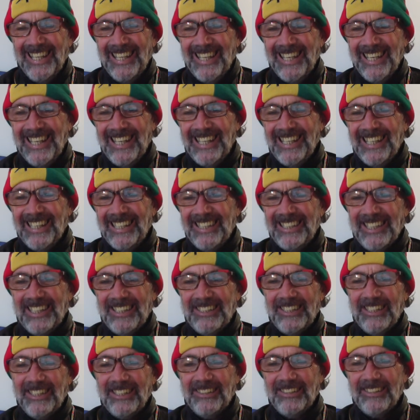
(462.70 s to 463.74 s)

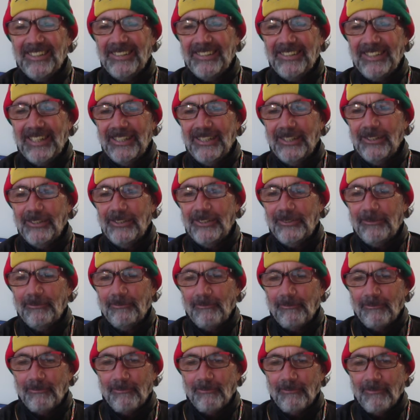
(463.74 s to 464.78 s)
as Jesus continues,
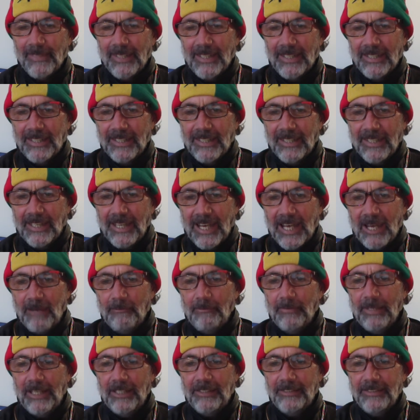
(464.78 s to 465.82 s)

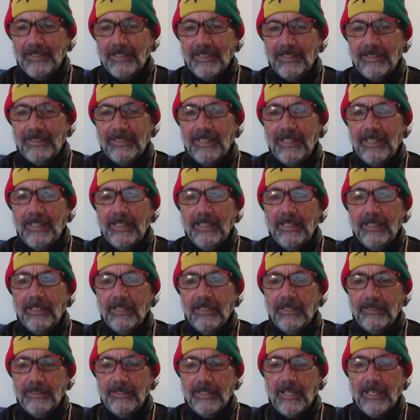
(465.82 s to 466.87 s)
and blessed is
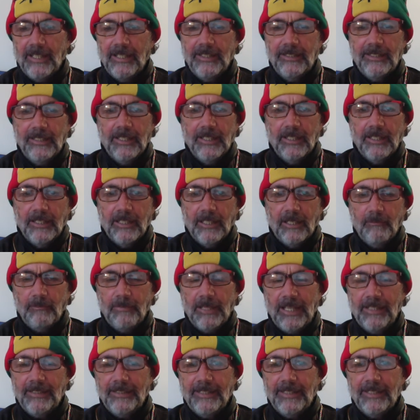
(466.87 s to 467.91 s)
he says, and
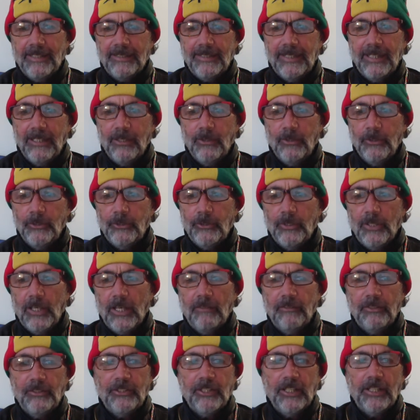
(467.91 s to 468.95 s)
blessed is he
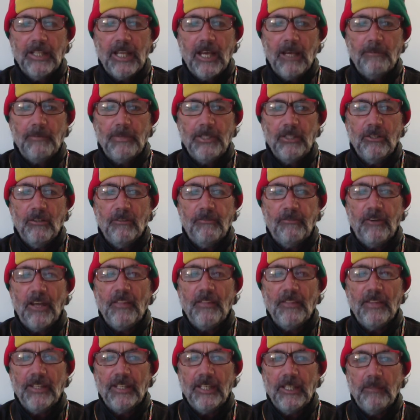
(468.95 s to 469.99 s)
whosoever shall not be
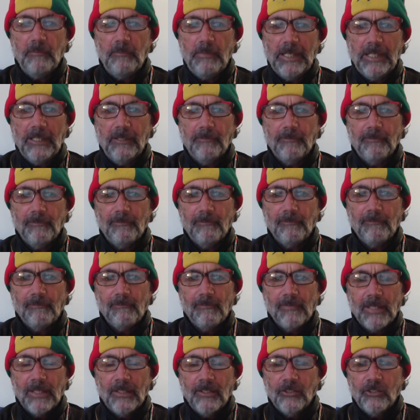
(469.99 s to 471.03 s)
offended in me.
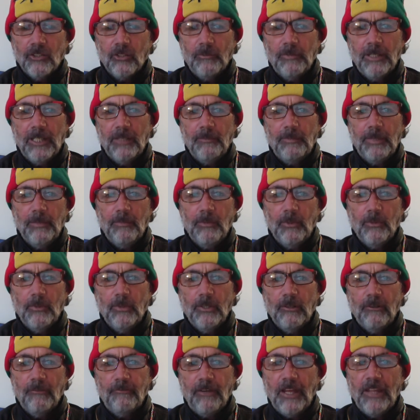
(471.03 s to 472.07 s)
So many people
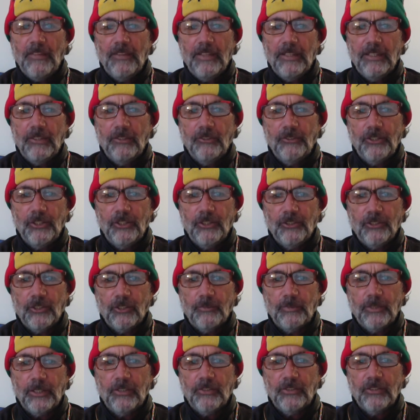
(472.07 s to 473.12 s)
were offended in
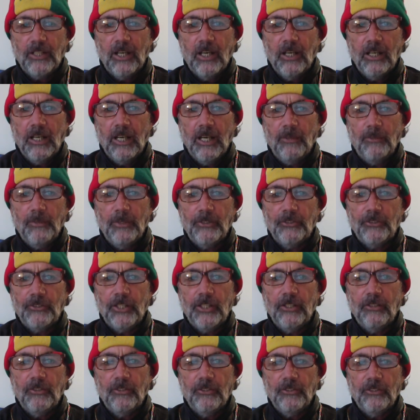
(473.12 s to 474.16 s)
Jesus because he hung out with
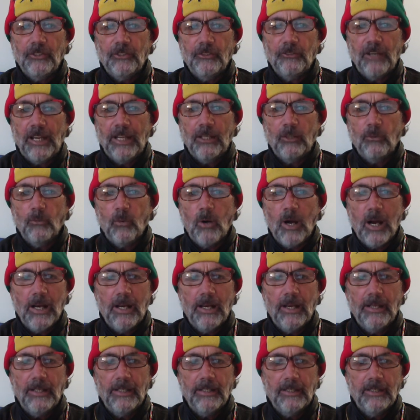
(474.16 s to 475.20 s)
sinners and drank
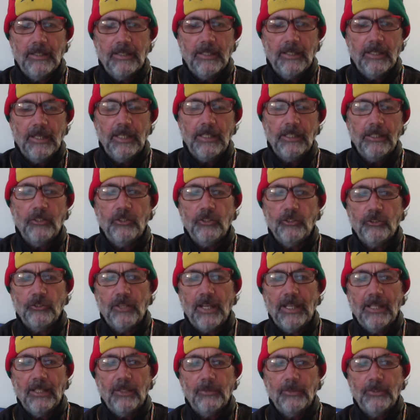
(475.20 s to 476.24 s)
wine and ate and
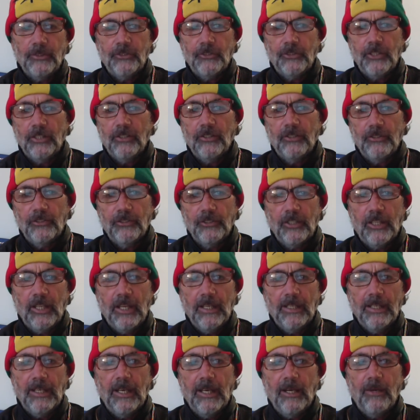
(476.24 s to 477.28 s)
drank with sinners and
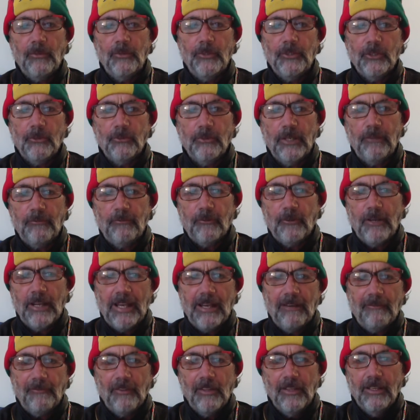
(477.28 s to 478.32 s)
hung out with the
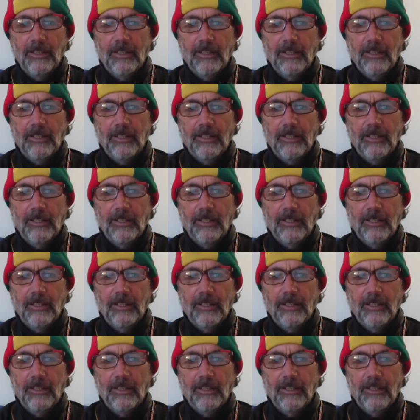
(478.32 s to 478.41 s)
riffraff,